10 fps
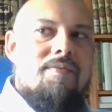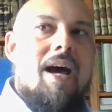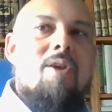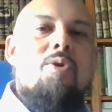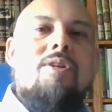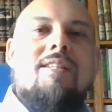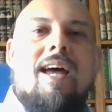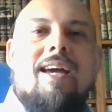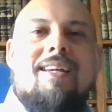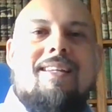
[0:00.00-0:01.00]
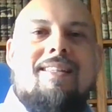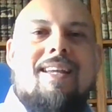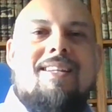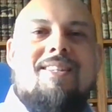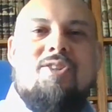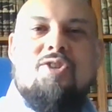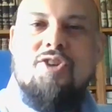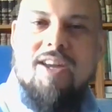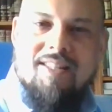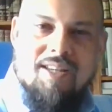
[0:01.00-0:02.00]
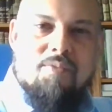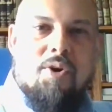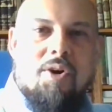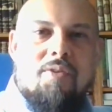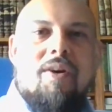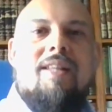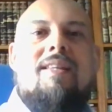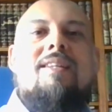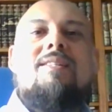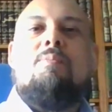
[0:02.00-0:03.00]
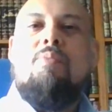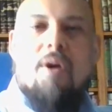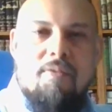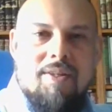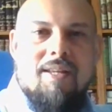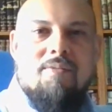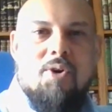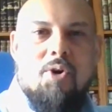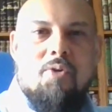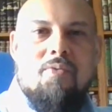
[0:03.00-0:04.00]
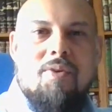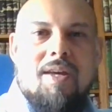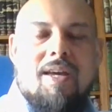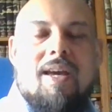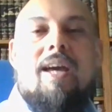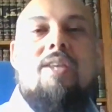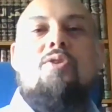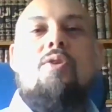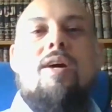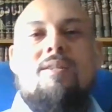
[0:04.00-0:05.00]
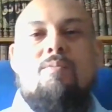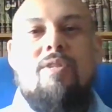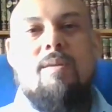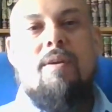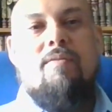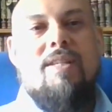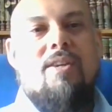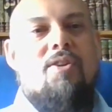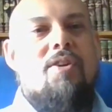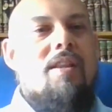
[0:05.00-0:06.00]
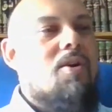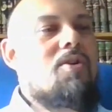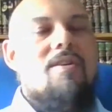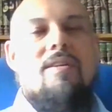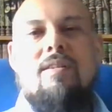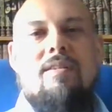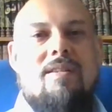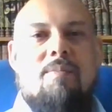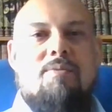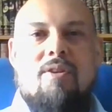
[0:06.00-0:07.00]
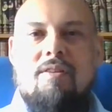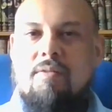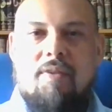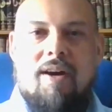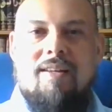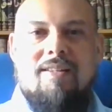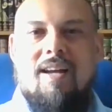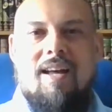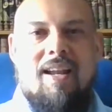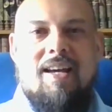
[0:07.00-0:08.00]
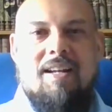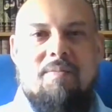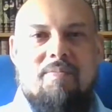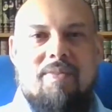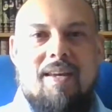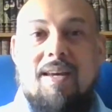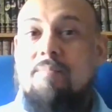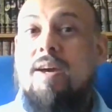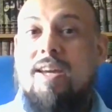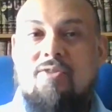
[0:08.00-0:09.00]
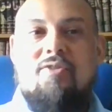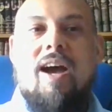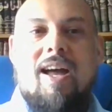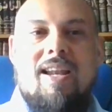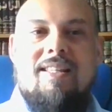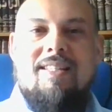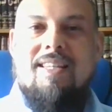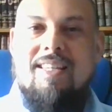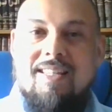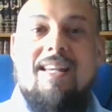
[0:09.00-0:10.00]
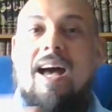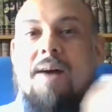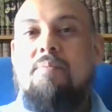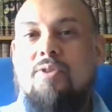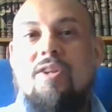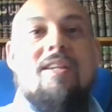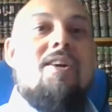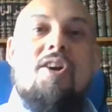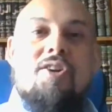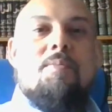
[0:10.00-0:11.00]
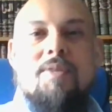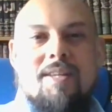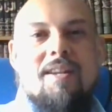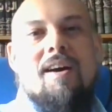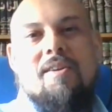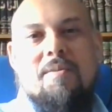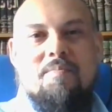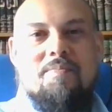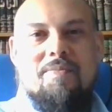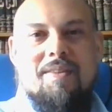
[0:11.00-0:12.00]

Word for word: that looks like there is a trade involved and there is a profit involved. And you, as a Muslim investor, you're going to think, oh, this is absolutely fine. It's halal. But in reality, is absolutely one hundred percent haram.